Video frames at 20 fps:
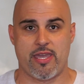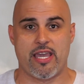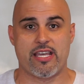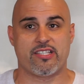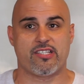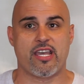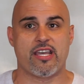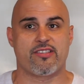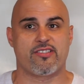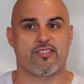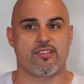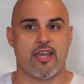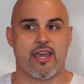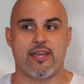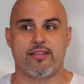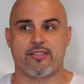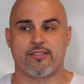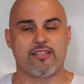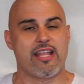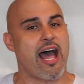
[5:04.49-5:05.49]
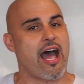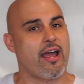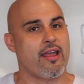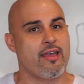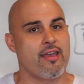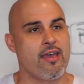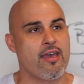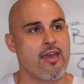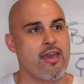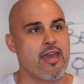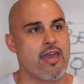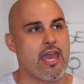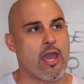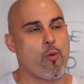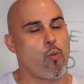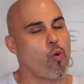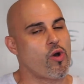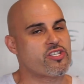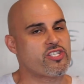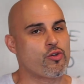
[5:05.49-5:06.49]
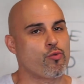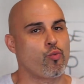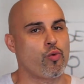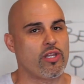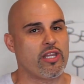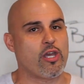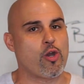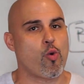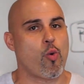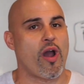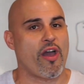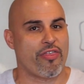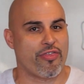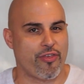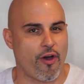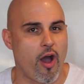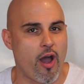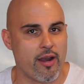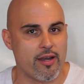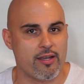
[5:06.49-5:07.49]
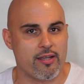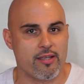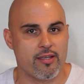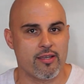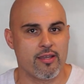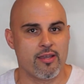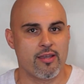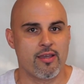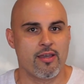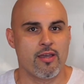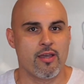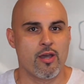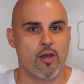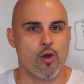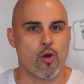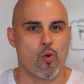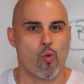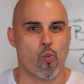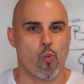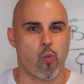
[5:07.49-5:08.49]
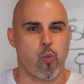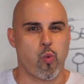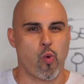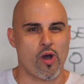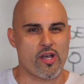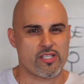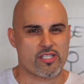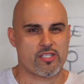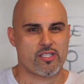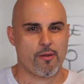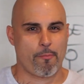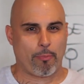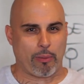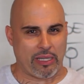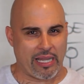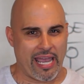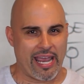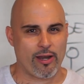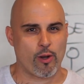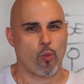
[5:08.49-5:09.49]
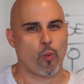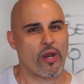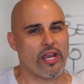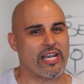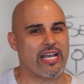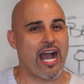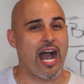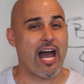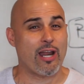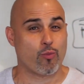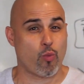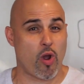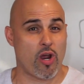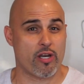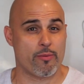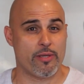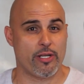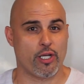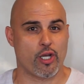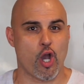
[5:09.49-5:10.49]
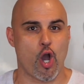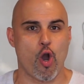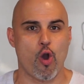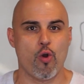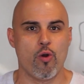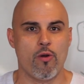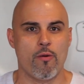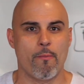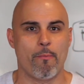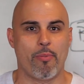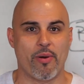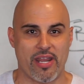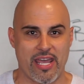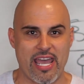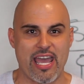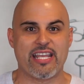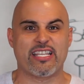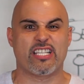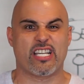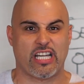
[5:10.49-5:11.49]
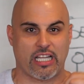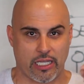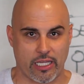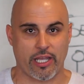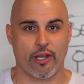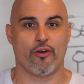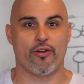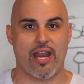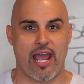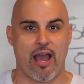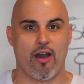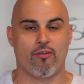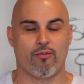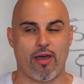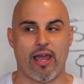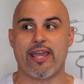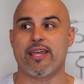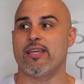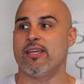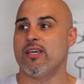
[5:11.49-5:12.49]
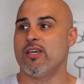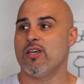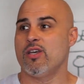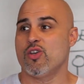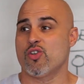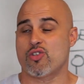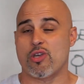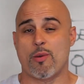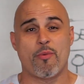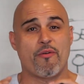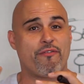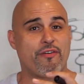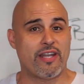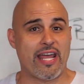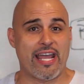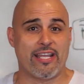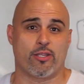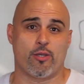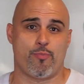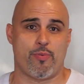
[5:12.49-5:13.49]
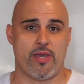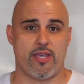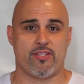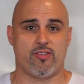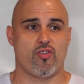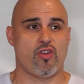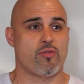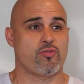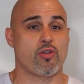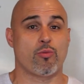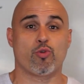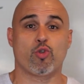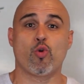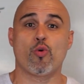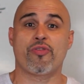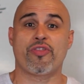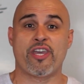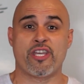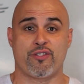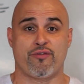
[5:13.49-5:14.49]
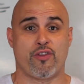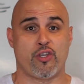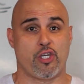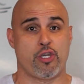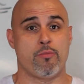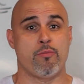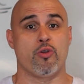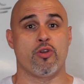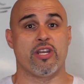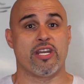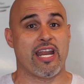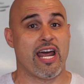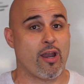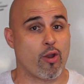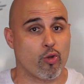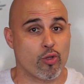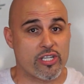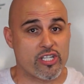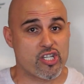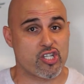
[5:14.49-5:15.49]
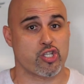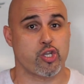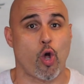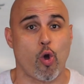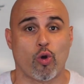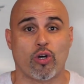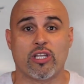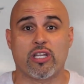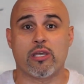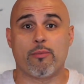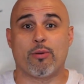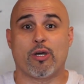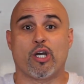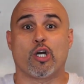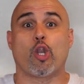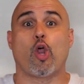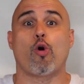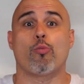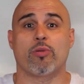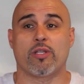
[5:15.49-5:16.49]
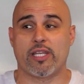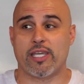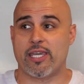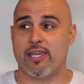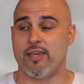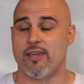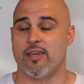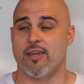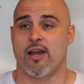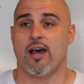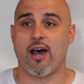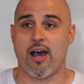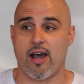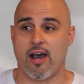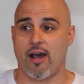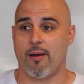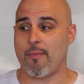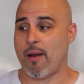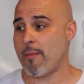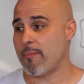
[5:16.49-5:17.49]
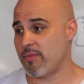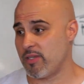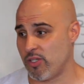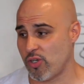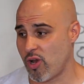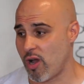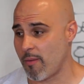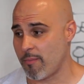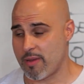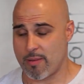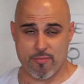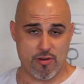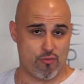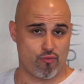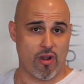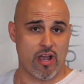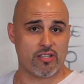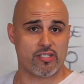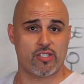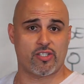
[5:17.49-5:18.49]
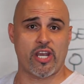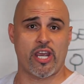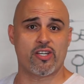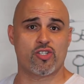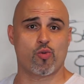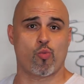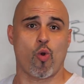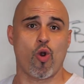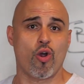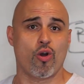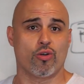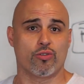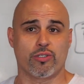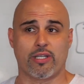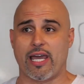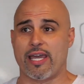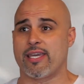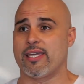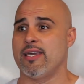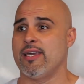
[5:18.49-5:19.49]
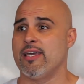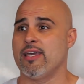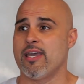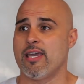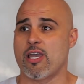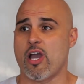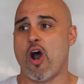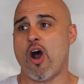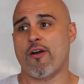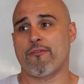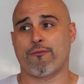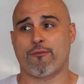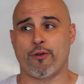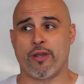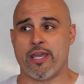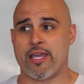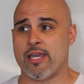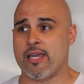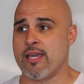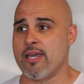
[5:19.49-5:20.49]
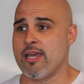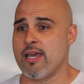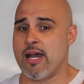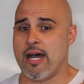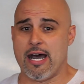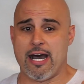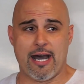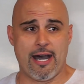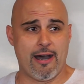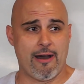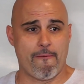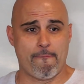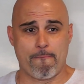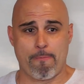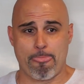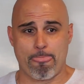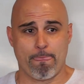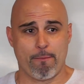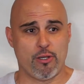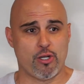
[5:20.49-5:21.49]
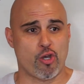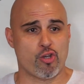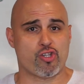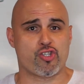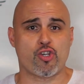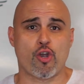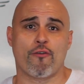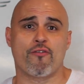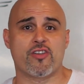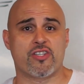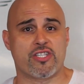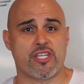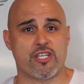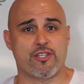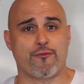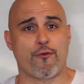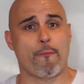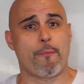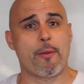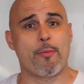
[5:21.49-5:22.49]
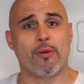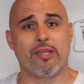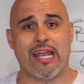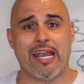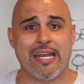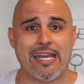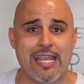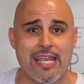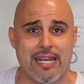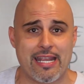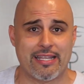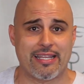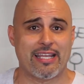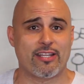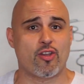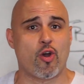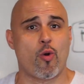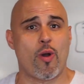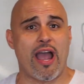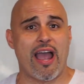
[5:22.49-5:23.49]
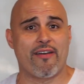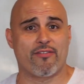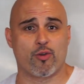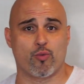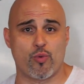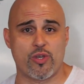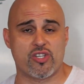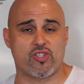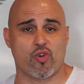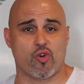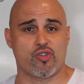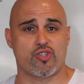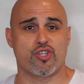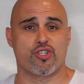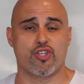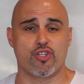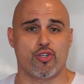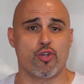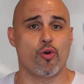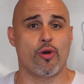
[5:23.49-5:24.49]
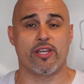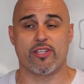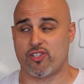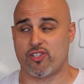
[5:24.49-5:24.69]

It's not, it wasn't really who I thought was the plan or where God wanted me to go, but it's clear now, right? So I'm a philanthropist, you know, so I'm doing things for the community, not only just locally, but globally. I'm in a route to change the world, like offering, you know, services for people that need it, that don't have the resources to do it.